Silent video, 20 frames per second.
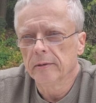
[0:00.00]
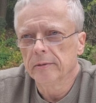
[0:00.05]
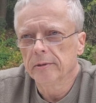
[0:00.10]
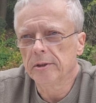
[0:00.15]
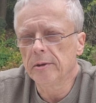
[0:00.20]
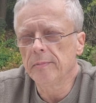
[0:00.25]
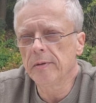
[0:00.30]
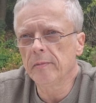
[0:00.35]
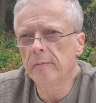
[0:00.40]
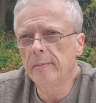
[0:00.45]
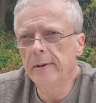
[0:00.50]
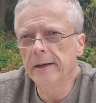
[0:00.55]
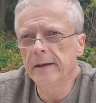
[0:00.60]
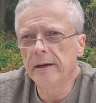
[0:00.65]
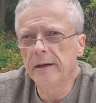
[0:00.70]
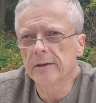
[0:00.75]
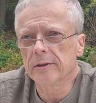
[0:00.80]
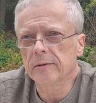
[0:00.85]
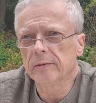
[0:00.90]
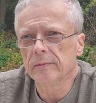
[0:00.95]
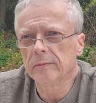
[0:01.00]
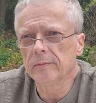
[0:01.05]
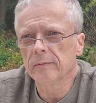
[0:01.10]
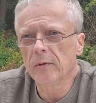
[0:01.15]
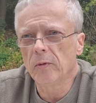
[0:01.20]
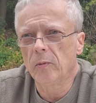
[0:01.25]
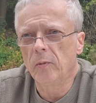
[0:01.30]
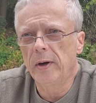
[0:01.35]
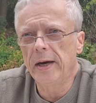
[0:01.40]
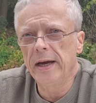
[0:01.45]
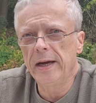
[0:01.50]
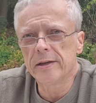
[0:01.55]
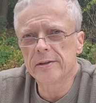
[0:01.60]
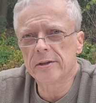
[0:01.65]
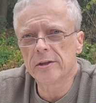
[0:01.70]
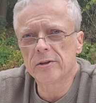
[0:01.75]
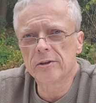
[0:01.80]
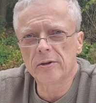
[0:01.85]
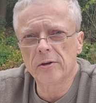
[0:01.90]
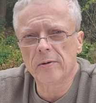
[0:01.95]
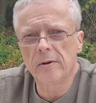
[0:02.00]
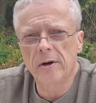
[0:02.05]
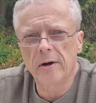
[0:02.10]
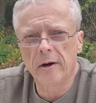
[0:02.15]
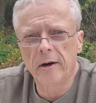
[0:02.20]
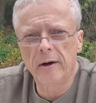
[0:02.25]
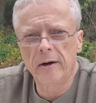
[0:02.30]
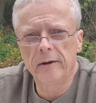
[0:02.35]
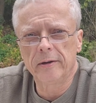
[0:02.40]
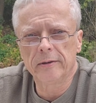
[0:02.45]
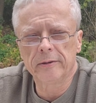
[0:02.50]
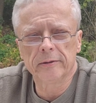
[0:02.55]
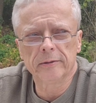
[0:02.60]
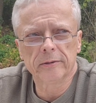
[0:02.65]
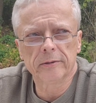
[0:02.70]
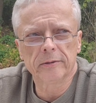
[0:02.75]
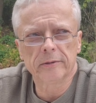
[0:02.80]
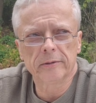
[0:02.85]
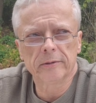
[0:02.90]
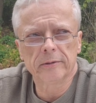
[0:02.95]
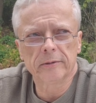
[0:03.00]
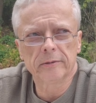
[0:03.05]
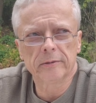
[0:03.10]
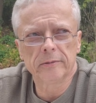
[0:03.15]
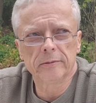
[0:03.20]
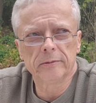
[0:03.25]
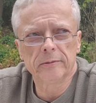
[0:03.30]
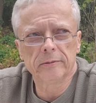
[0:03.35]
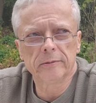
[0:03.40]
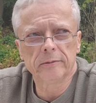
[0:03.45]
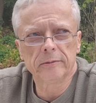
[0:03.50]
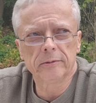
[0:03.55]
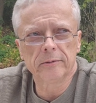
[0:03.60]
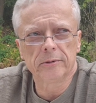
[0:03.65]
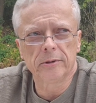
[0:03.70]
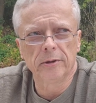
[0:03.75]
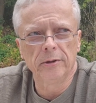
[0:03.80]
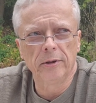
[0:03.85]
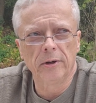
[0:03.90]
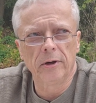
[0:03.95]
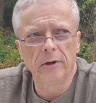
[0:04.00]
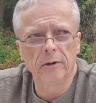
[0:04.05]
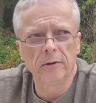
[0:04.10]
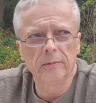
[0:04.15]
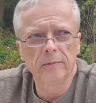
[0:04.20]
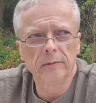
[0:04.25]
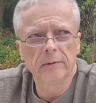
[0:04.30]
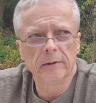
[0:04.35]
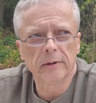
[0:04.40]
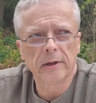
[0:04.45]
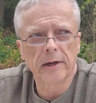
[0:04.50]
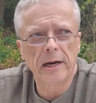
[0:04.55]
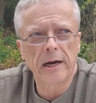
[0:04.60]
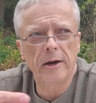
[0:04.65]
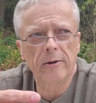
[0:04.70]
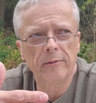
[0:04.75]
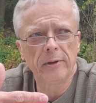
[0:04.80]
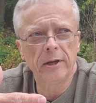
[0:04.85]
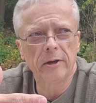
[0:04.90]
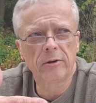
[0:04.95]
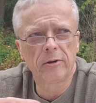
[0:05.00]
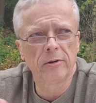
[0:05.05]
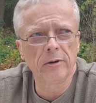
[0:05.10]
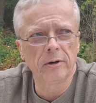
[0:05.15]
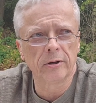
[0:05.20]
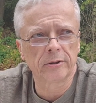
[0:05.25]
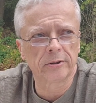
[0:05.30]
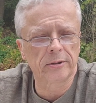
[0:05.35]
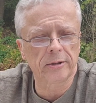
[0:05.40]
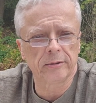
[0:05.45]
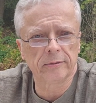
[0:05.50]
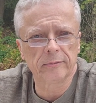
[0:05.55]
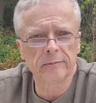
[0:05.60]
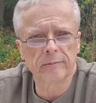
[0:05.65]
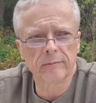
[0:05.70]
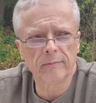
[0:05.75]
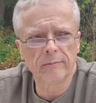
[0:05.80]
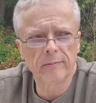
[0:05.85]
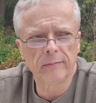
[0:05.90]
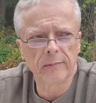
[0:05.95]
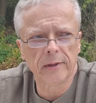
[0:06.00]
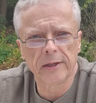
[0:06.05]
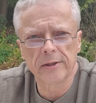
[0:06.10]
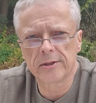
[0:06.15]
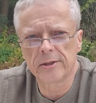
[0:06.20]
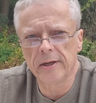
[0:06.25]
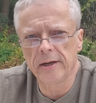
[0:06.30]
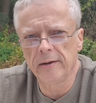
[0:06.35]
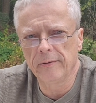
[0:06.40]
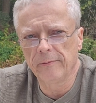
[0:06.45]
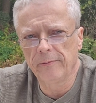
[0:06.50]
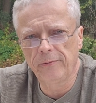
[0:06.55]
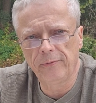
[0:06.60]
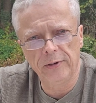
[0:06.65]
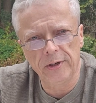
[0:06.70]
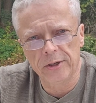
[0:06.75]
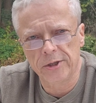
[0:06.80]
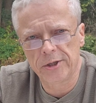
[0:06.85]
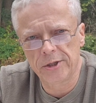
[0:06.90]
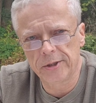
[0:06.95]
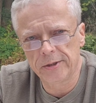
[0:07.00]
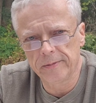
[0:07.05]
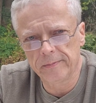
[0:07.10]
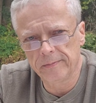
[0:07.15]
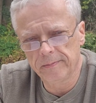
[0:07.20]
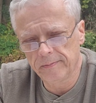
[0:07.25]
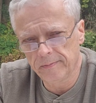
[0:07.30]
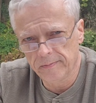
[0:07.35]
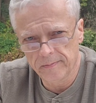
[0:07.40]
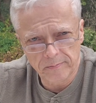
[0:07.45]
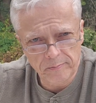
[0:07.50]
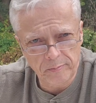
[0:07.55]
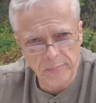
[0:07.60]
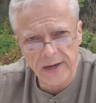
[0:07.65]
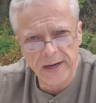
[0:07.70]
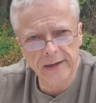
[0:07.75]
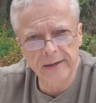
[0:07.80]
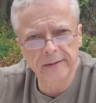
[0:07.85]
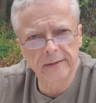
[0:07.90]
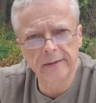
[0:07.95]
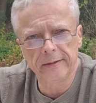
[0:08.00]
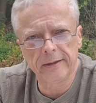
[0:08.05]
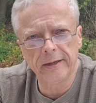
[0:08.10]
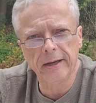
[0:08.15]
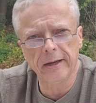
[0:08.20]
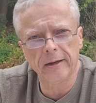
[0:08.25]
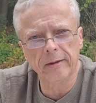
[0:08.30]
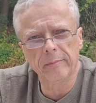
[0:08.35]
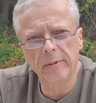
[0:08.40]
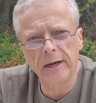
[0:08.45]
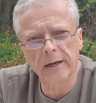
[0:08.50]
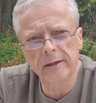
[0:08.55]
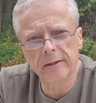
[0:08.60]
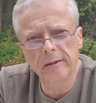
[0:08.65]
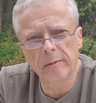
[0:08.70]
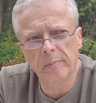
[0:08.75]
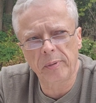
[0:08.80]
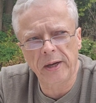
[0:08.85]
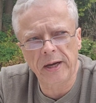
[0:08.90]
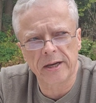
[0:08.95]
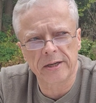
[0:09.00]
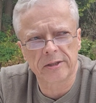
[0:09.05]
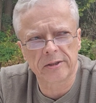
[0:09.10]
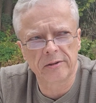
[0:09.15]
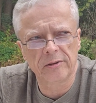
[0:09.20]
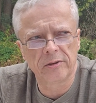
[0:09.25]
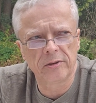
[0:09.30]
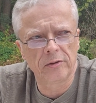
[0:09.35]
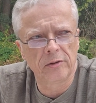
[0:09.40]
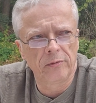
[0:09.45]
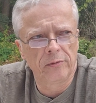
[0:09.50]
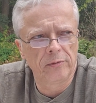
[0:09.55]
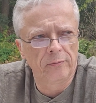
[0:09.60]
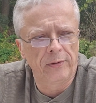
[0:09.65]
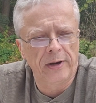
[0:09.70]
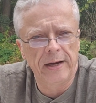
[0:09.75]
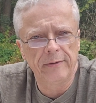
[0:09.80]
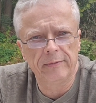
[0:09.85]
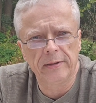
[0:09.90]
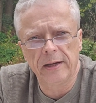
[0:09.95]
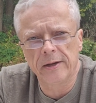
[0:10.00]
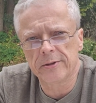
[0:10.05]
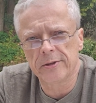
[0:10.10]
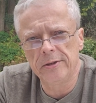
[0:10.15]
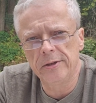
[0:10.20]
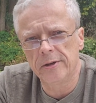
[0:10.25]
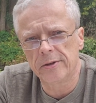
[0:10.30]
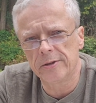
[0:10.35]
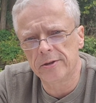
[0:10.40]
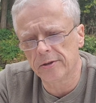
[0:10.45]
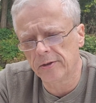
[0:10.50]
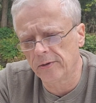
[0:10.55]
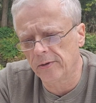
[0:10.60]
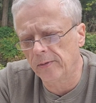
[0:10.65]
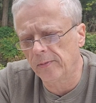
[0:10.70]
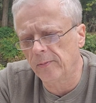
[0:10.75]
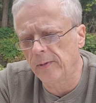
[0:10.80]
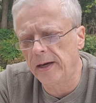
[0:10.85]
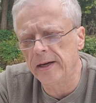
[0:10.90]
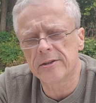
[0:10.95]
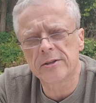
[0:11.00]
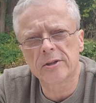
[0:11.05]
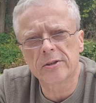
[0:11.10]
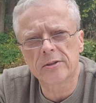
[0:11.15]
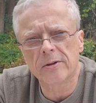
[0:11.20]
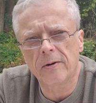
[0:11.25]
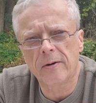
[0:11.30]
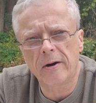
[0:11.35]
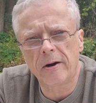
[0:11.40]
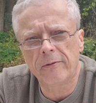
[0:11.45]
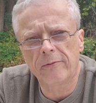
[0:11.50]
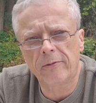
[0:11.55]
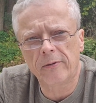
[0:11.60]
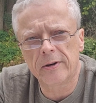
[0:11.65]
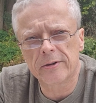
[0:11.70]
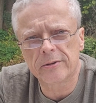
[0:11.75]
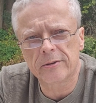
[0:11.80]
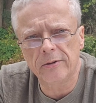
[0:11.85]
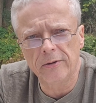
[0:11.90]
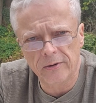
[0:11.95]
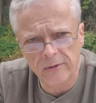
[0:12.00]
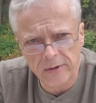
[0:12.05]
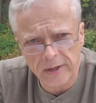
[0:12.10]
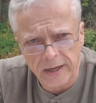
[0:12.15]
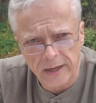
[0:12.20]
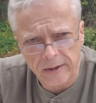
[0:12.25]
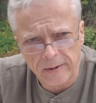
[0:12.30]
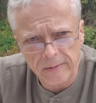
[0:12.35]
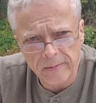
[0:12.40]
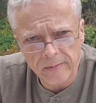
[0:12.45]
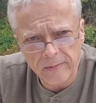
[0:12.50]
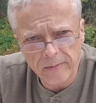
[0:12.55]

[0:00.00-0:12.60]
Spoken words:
Some people might ask, why is it so hard to know how they cooked, let's say, fish back in the day, back in the past, 5,000 years ago? Why is it so hard for us to know that?